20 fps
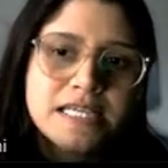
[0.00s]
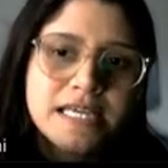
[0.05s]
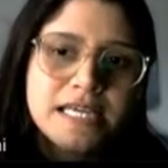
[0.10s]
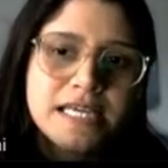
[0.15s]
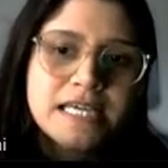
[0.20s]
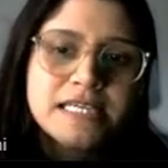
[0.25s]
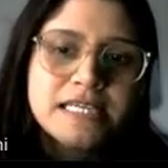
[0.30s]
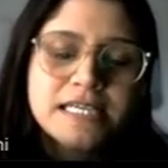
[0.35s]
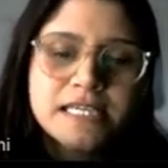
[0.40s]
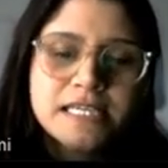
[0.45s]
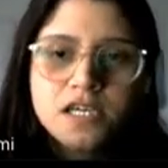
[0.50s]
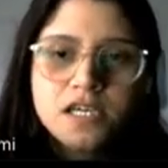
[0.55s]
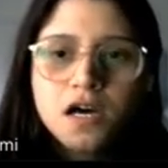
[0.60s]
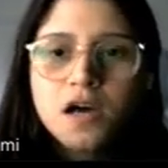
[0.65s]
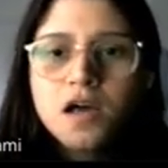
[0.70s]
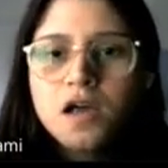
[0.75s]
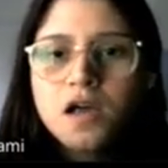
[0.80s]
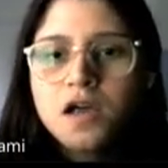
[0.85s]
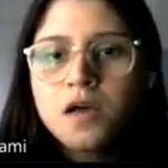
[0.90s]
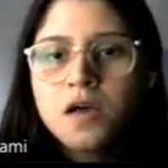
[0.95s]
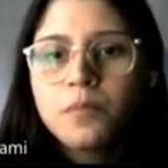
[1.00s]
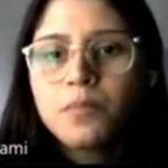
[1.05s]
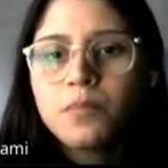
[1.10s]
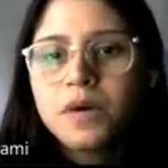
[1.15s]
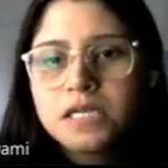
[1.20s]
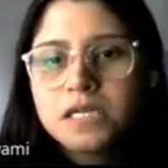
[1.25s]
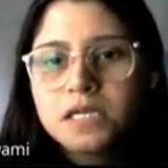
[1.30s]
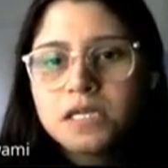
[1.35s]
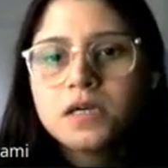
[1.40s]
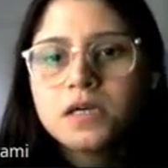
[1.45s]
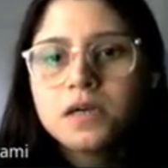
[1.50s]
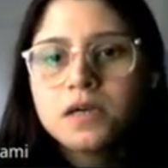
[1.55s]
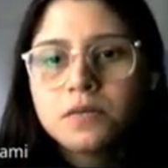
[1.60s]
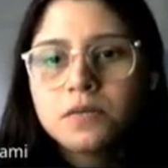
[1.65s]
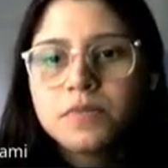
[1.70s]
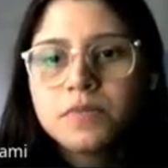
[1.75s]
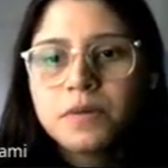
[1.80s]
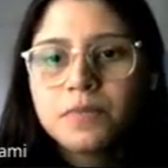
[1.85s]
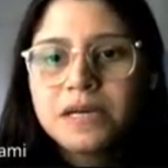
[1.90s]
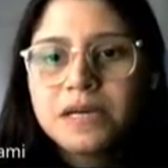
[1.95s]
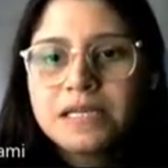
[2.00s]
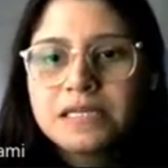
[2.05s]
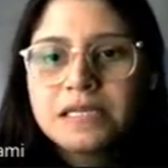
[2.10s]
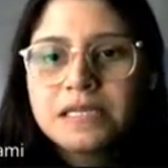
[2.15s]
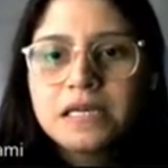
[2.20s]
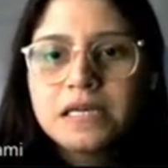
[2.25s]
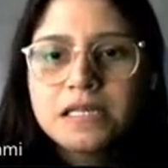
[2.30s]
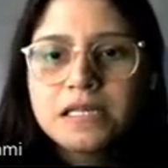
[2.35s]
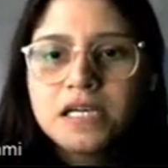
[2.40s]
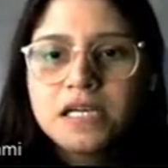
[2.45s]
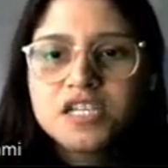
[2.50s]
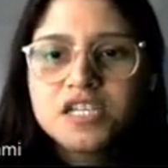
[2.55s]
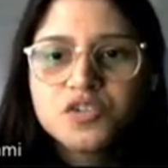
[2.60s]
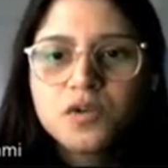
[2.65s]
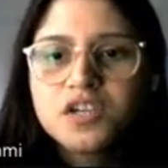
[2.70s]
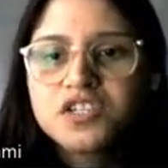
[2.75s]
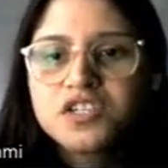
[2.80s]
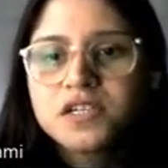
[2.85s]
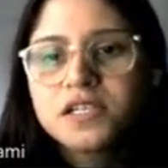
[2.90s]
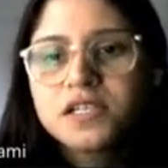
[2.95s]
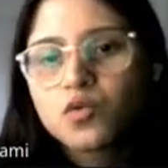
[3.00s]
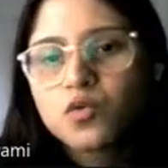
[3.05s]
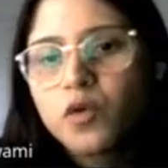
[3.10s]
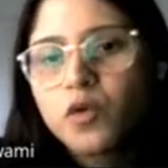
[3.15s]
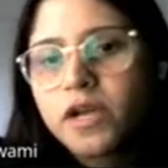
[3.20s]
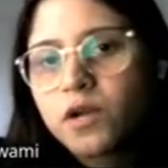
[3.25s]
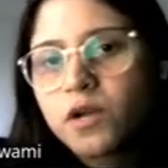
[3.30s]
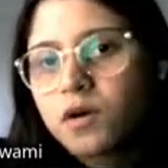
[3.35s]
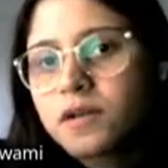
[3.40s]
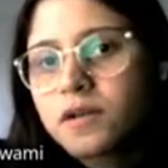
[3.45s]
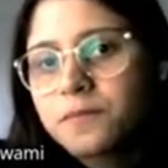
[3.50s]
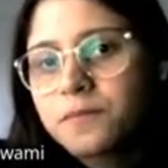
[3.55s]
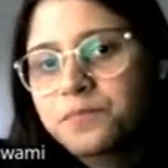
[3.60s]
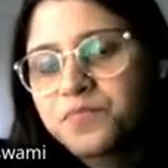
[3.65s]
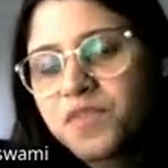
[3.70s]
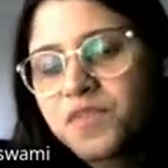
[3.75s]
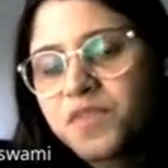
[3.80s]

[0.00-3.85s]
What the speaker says: taking data, but the construction is going on